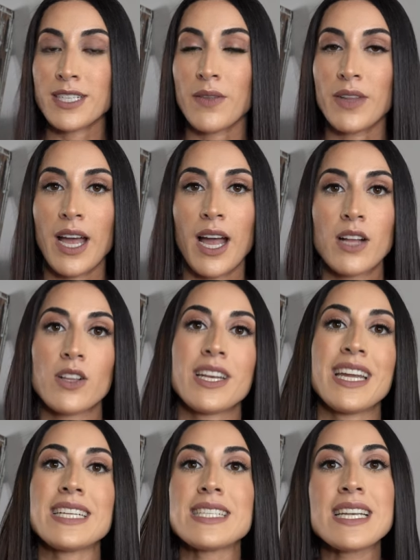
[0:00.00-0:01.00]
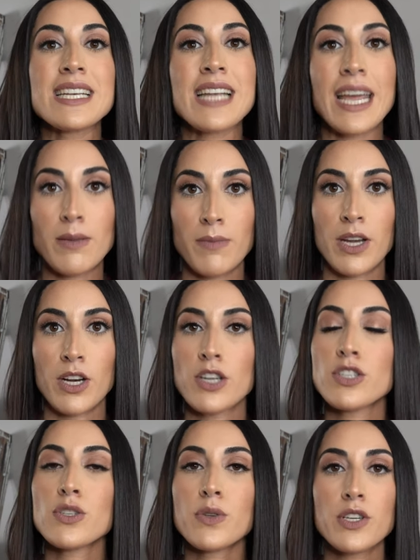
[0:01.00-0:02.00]
down the aisle. And it's a
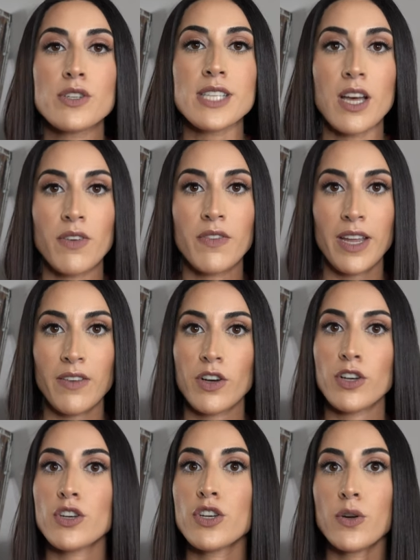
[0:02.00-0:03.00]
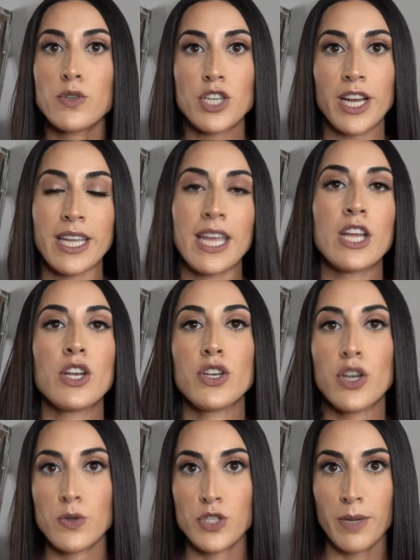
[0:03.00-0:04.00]
nightmare. Do yourself a favor no checking,
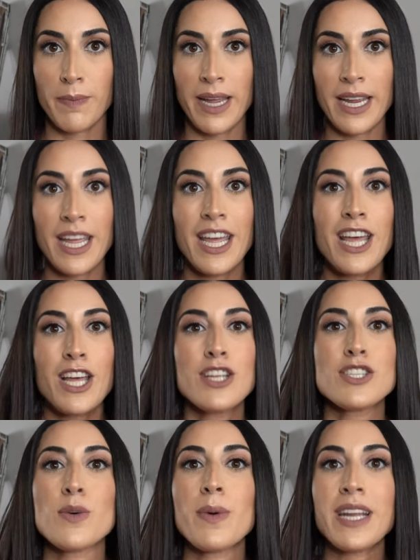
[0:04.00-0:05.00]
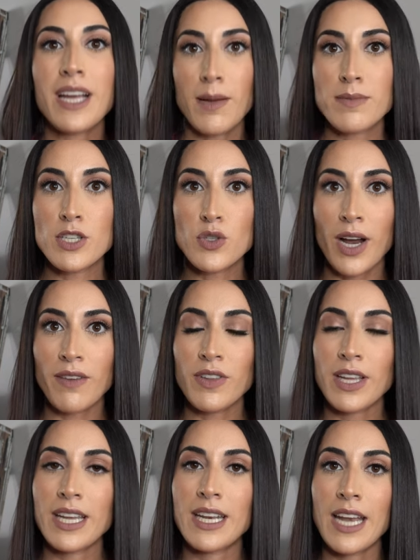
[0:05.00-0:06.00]
no shipping. So when it comes to
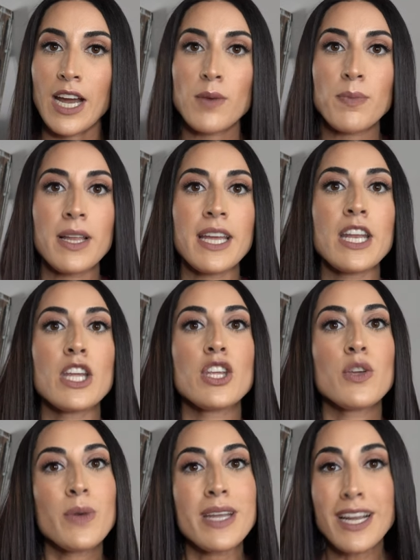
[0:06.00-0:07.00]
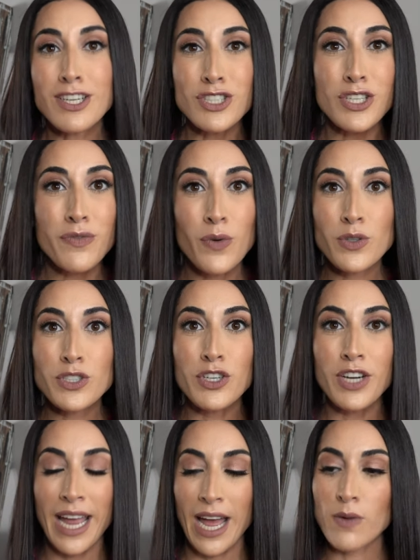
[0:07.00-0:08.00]
traveling in an airplane, you can actually fold
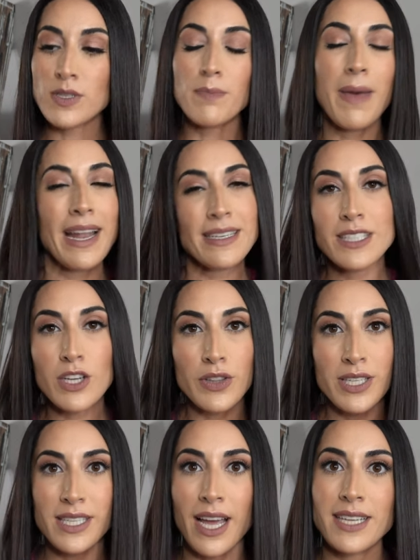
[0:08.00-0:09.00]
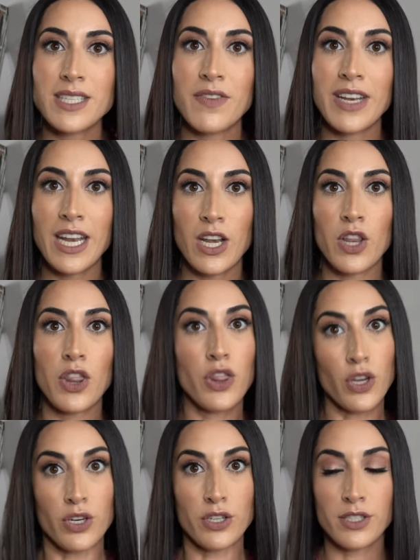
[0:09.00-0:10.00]
your gown depending on the size of it in
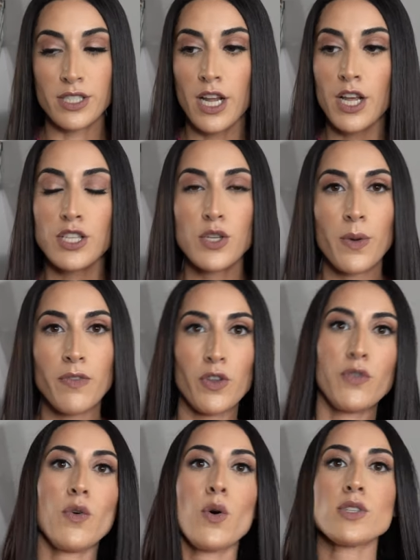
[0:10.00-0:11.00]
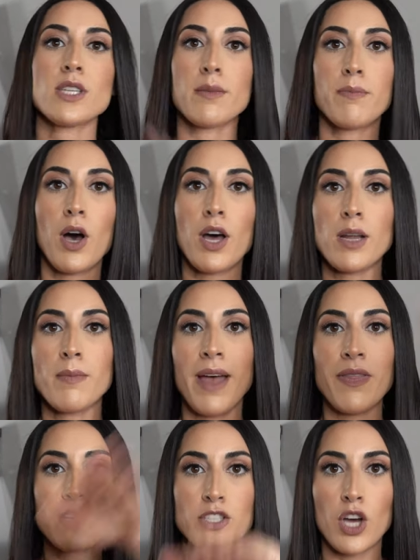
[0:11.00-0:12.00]
thirds. So if you fold the bottom
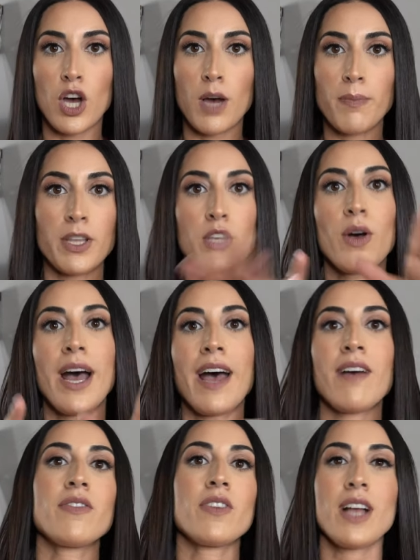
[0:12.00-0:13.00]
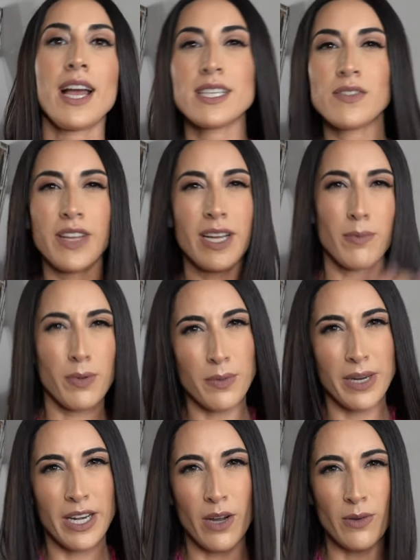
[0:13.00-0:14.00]
and the top, you'll have kind of like a
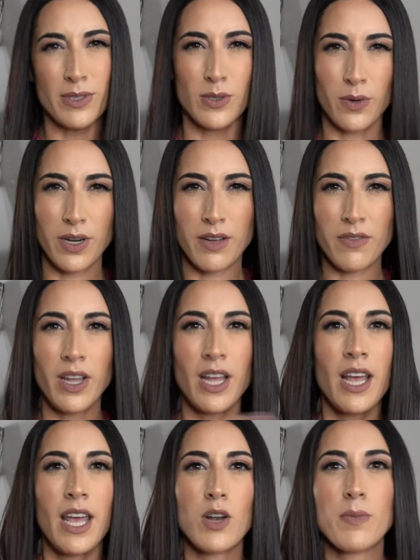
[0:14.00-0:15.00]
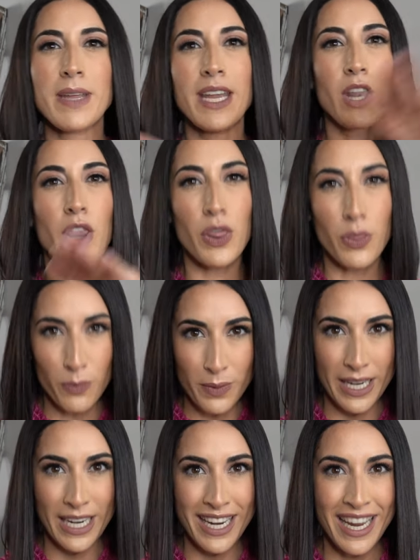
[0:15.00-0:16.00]
burrito, sort of. It'll be in
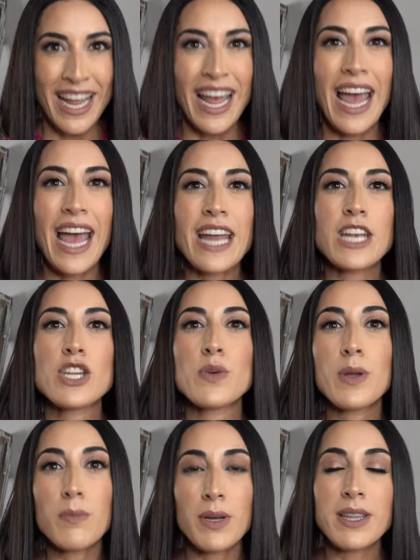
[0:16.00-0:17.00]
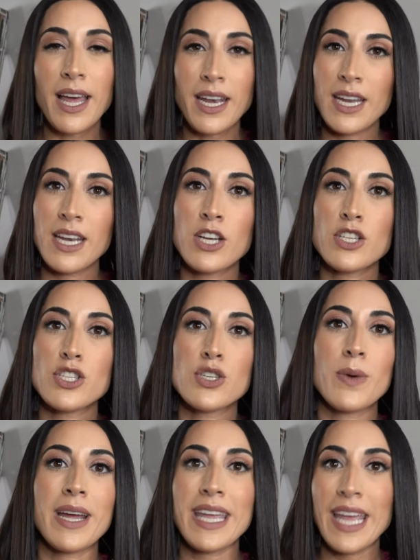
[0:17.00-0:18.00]
three. And you can put that in
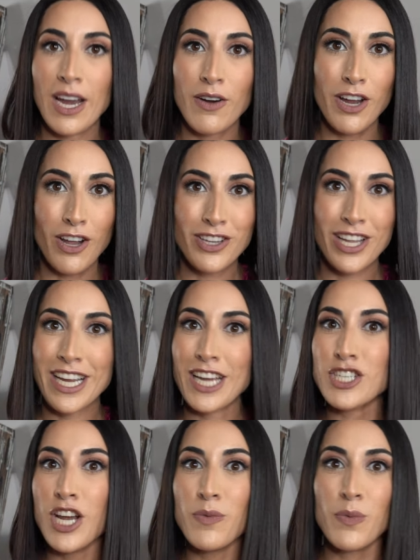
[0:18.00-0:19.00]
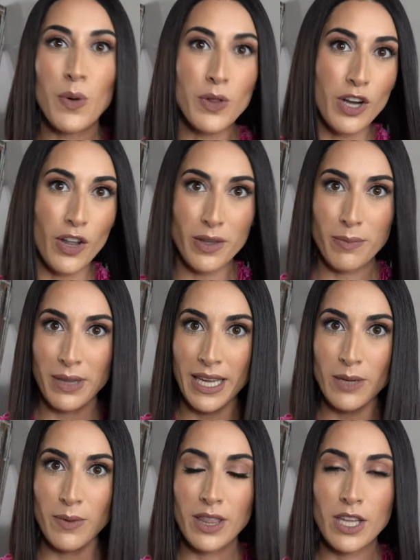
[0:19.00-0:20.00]
to a carry on luggage and roll it on the plane
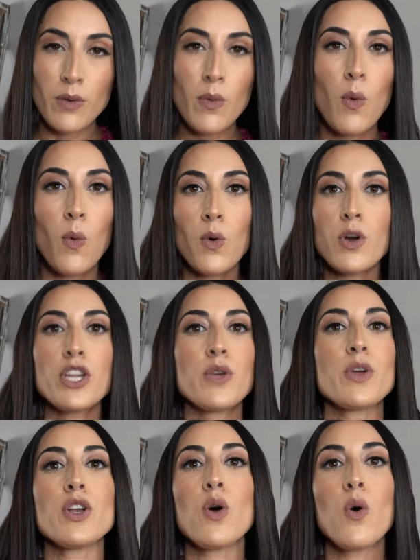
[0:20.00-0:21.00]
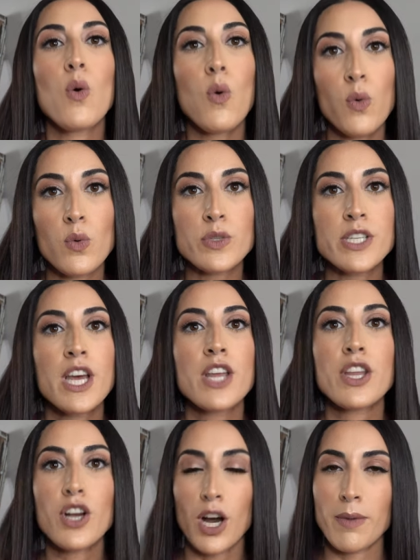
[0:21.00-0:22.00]
with you, or you can hold
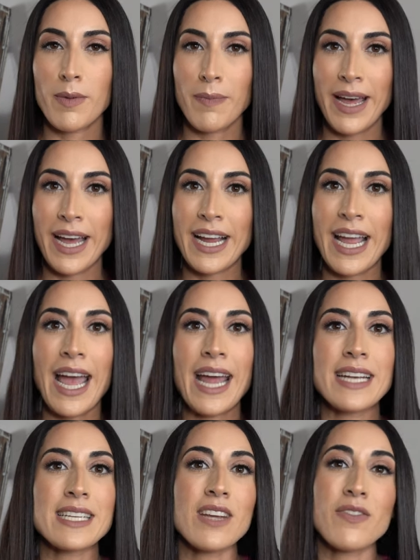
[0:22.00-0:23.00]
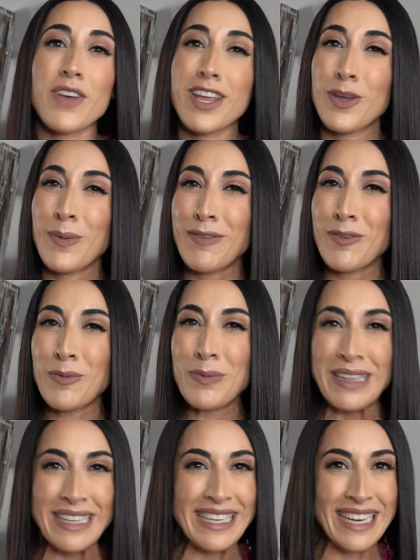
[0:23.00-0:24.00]
the garment bag. And if you have a
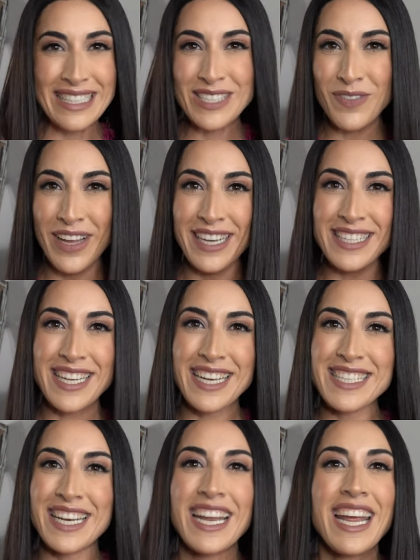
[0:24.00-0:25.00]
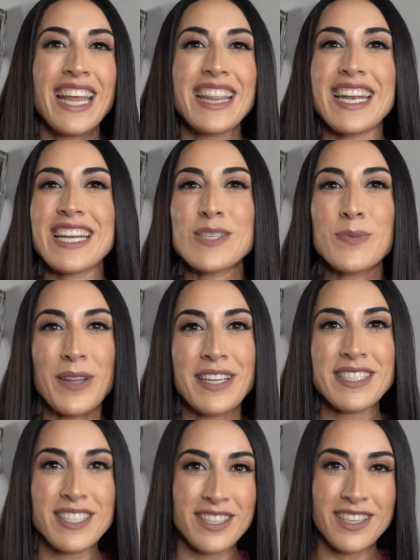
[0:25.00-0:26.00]
really nice flight attendant that is
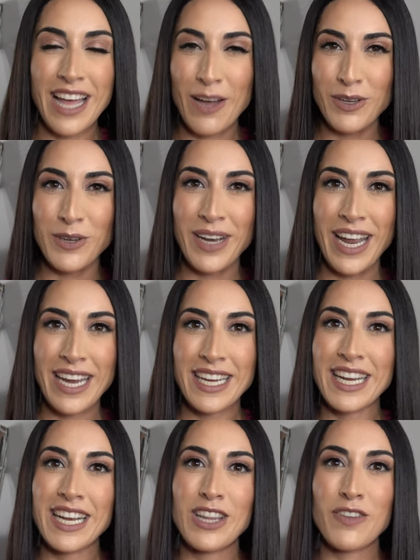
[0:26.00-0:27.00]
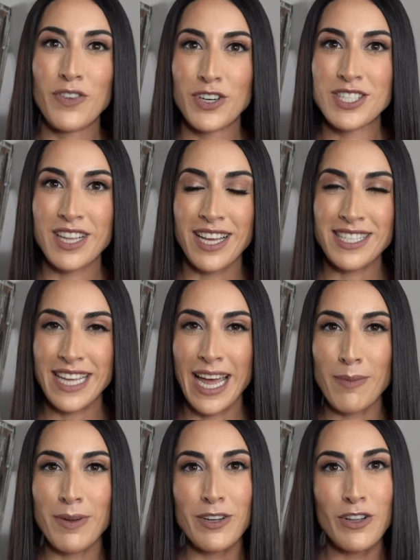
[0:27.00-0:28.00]
willing to allow you to hang it in the first class
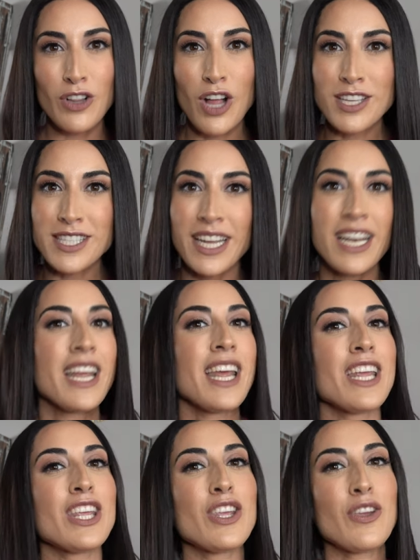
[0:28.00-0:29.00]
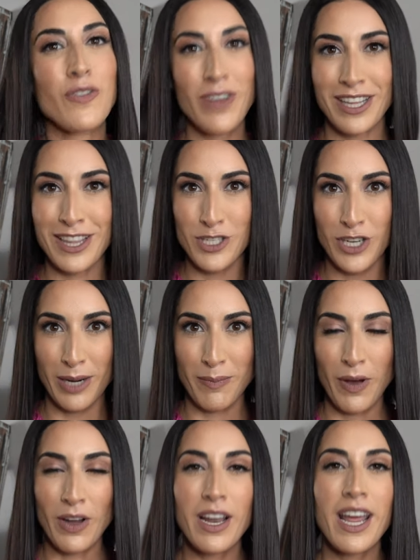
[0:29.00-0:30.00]
cabin closet, you've hit the
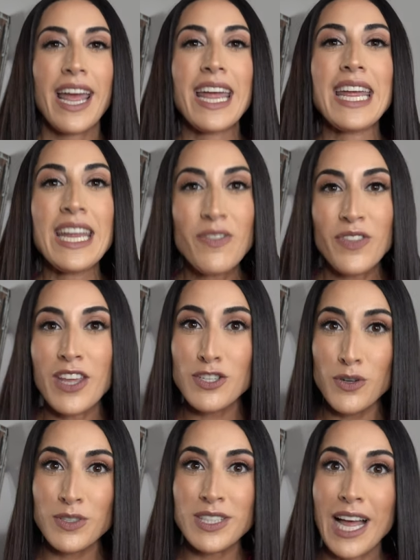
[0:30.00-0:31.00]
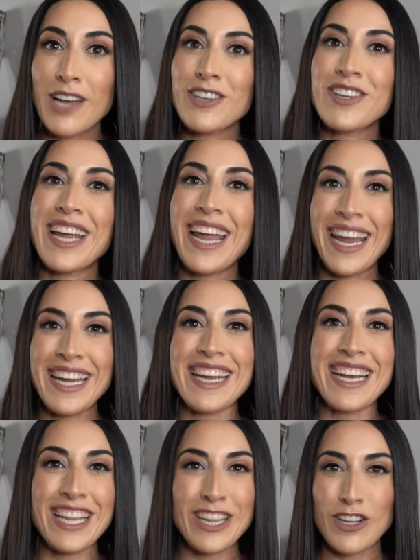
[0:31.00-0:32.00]
jackpot. If they don't allow you to hang
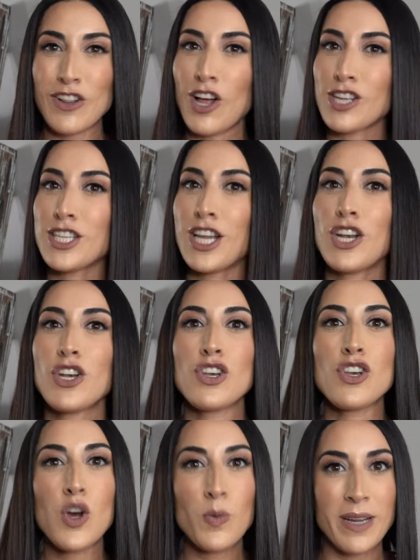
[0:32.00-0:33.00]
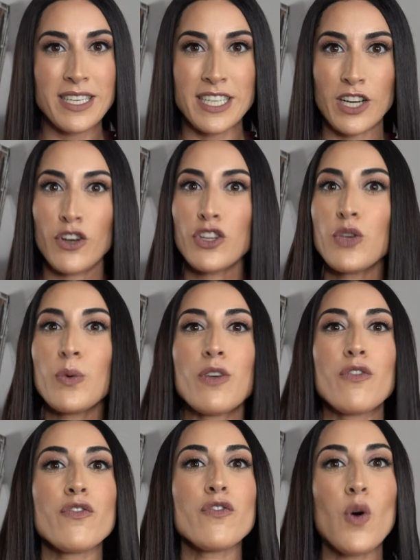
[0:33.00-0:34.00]
it in the closet, no big deal. You
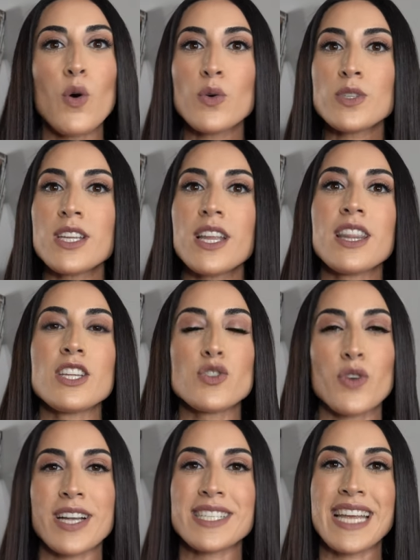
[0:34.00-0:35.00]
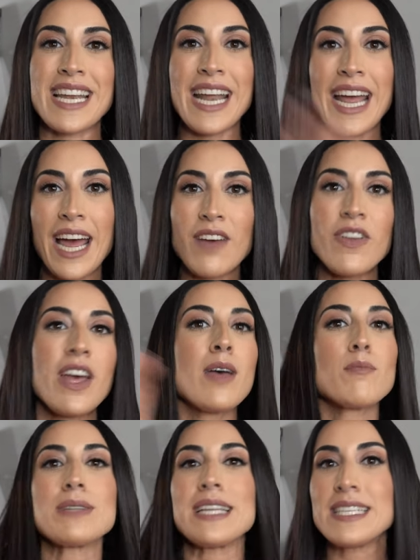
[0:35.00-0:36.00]
can fold the dress in half,
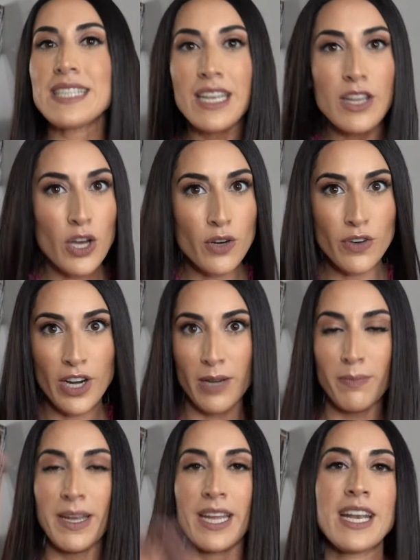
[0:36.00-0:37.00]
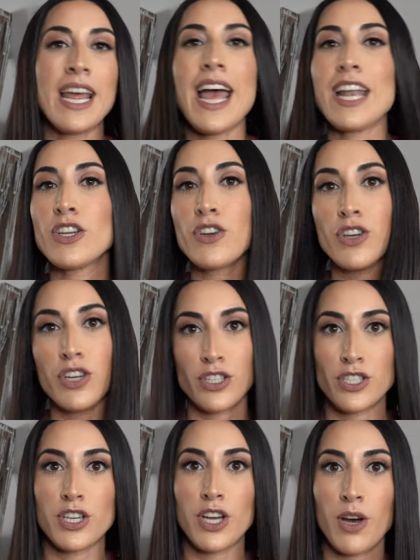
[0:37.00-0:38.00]
place it in the overhead bin, and you're good
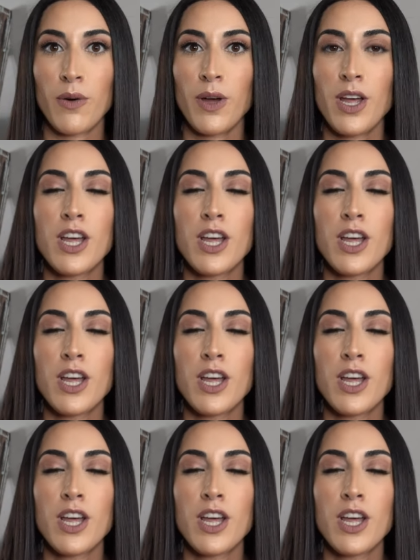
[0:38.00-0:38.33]
to go.